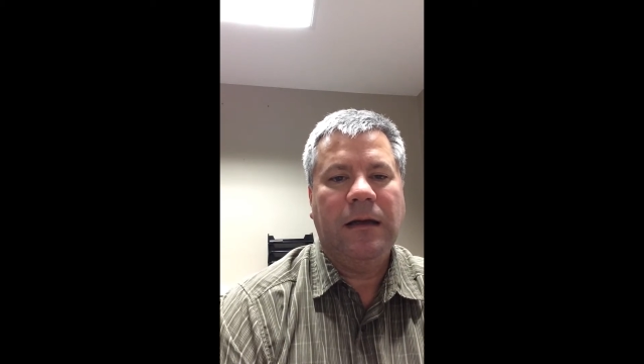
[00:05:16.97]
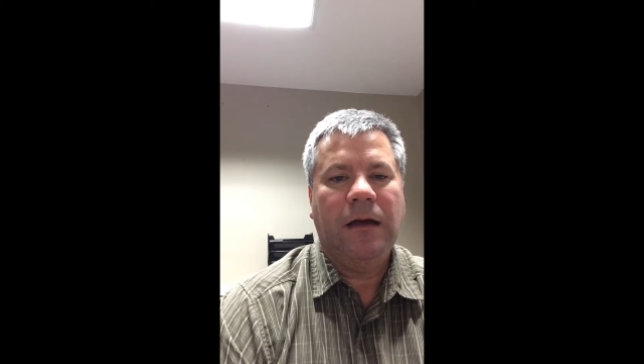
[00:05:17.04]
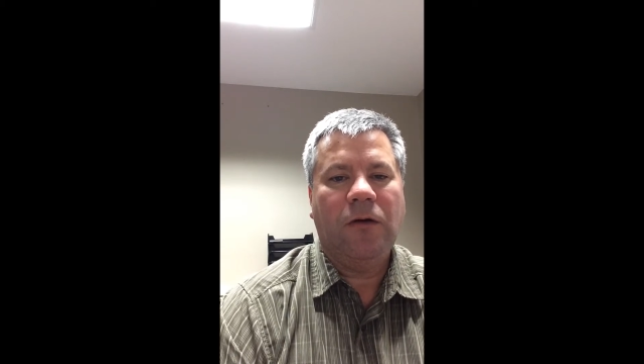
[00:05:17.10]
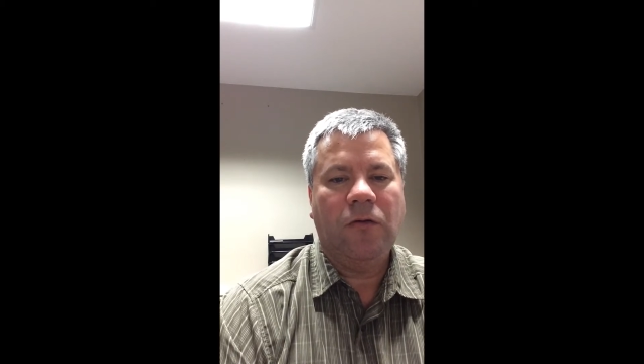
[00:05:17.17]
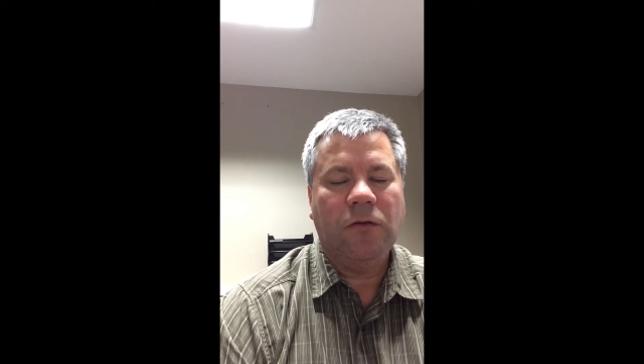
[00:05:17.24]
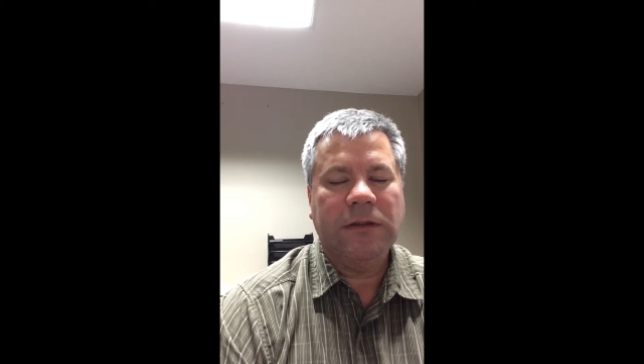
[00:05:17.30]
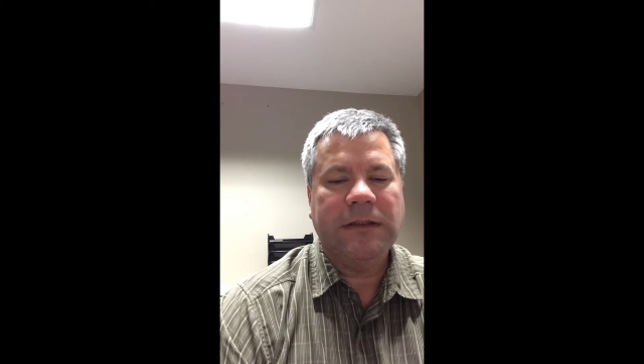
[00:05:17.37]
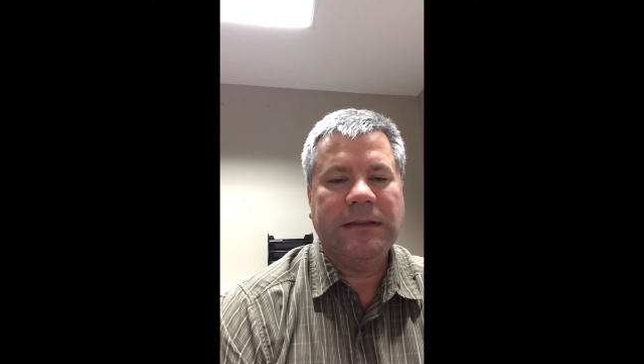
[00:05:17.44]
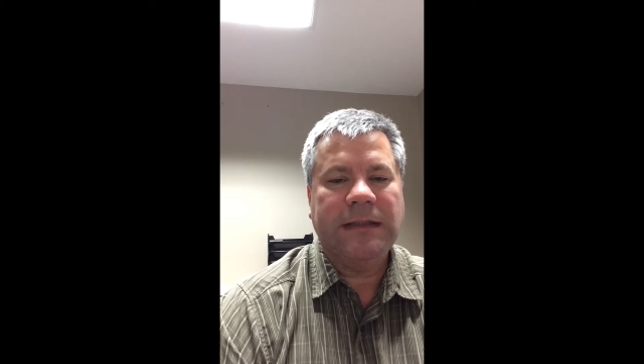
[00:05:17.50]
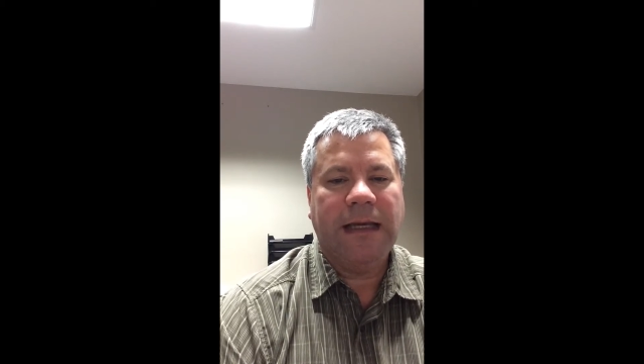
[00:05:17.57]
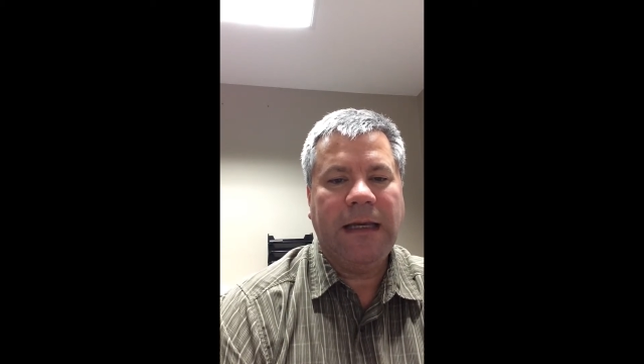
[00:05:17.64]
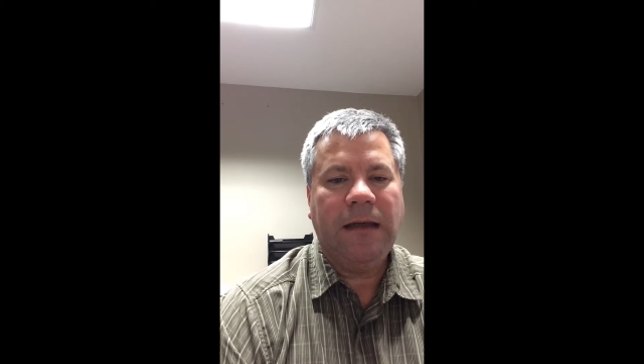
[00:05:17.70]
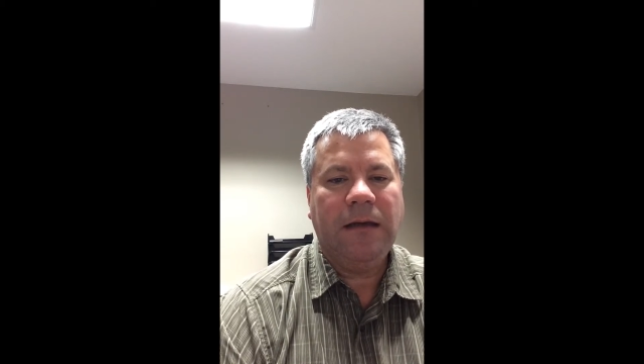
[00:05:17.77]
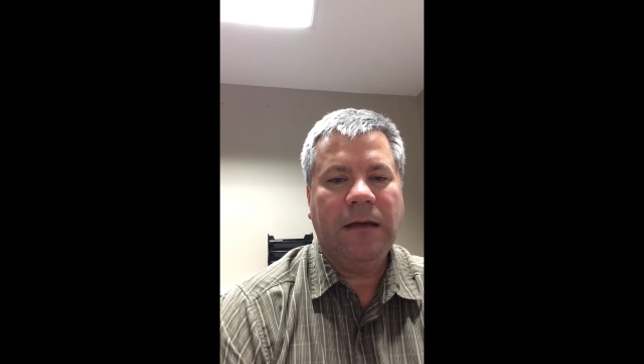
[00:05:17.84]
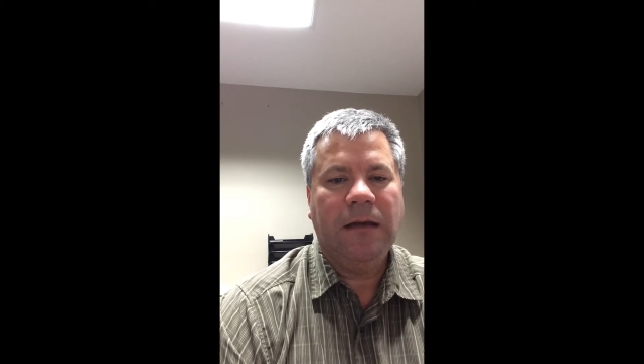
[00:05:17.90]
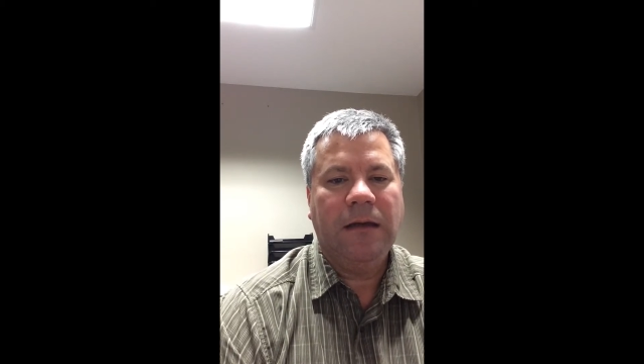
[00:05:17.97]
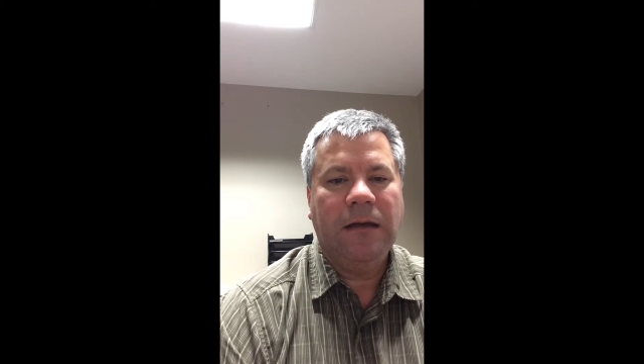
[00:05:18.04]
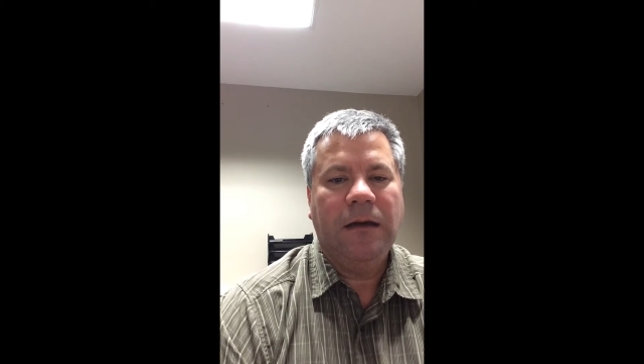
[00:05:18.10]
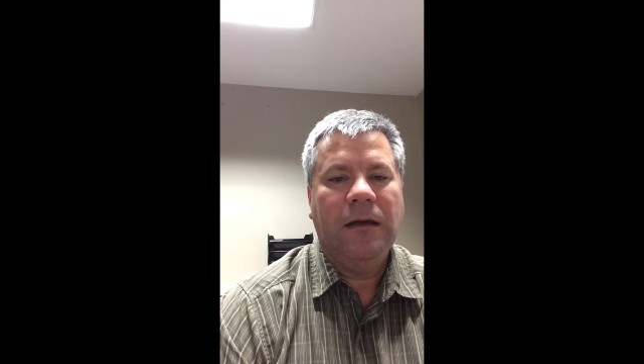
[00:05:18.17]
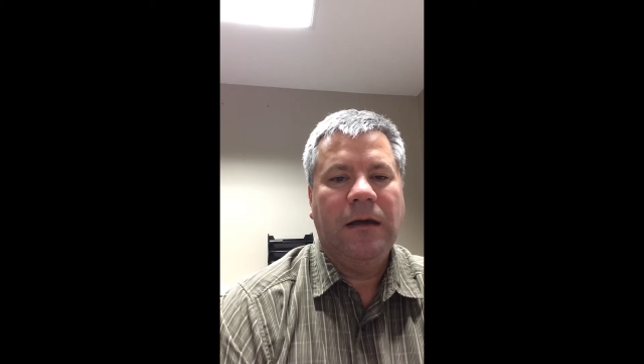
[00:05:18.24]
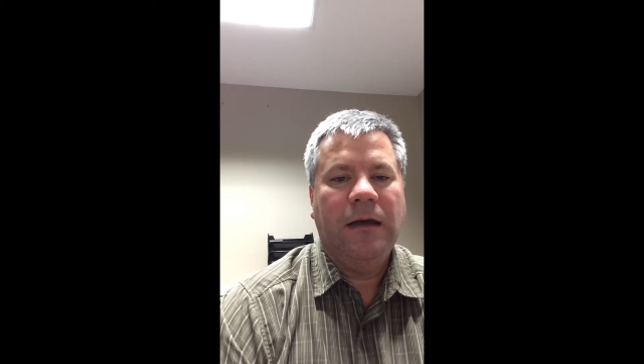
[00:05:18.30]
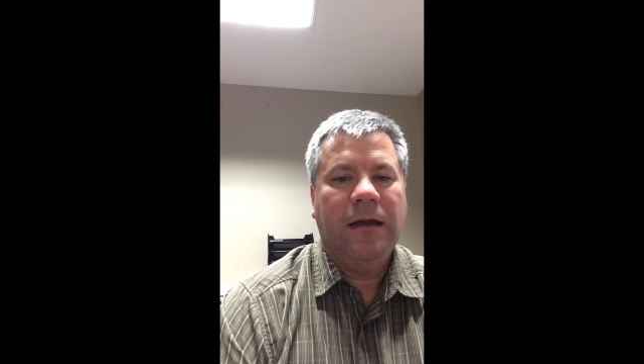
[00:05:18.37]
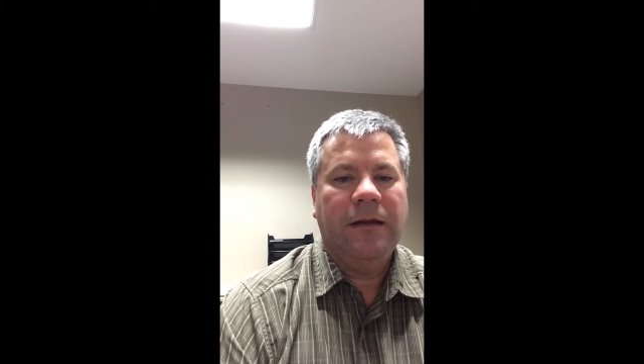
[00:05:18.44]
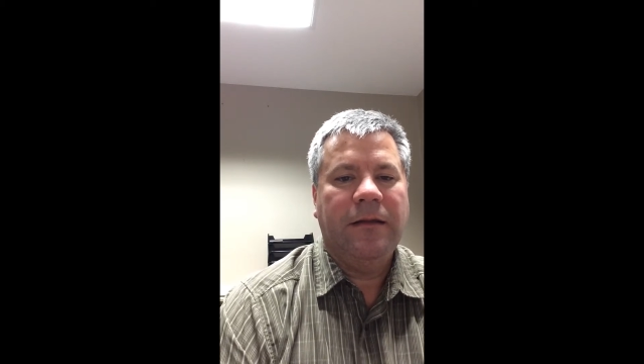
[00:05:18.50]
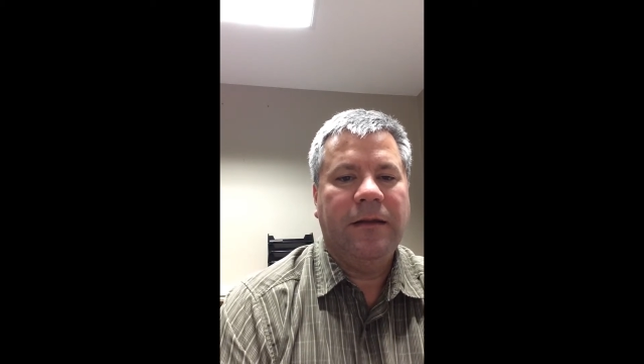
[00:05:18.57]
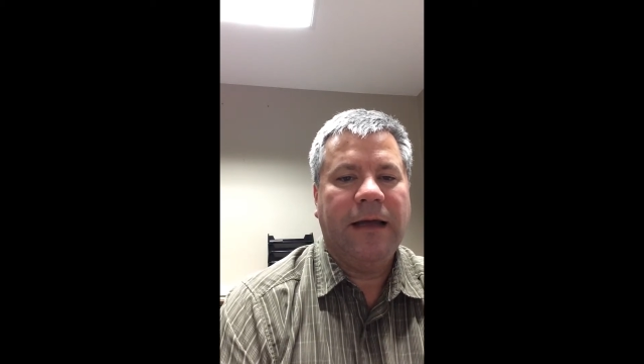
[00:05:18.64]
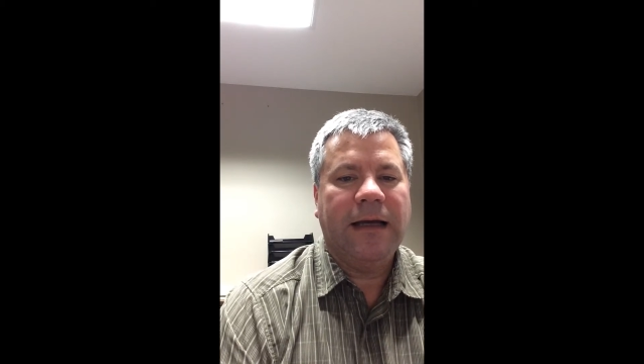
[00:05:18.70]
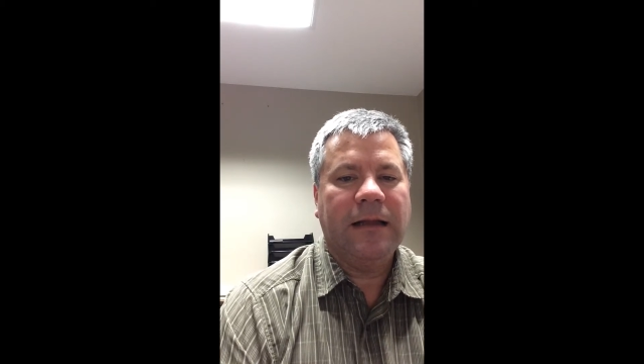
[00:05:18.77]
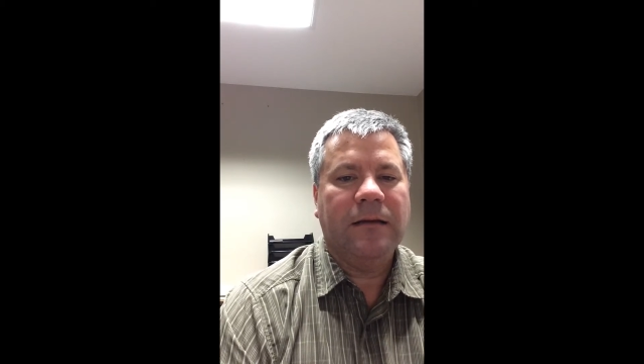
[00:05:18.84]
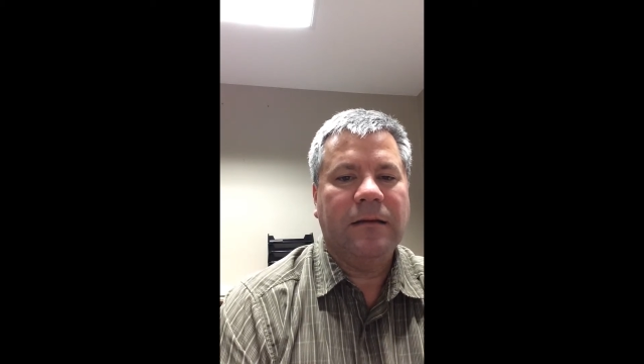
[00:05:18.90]
a holding tank.
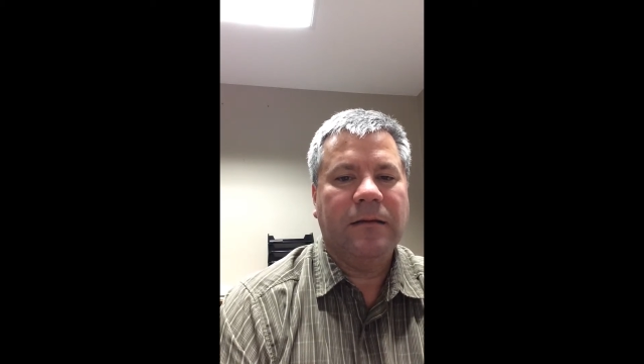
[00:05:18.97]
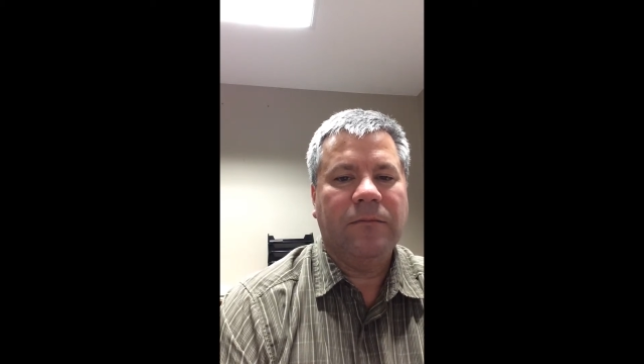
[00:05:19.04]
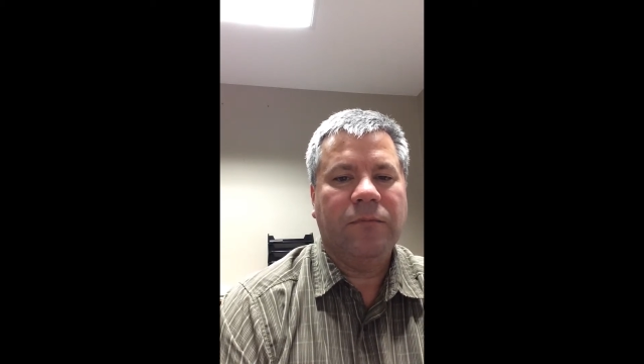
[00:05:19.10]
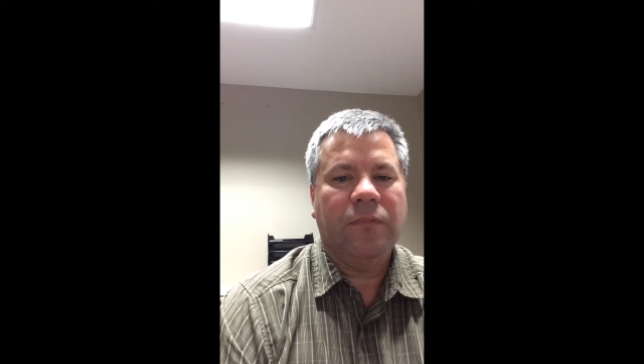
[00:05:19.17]
That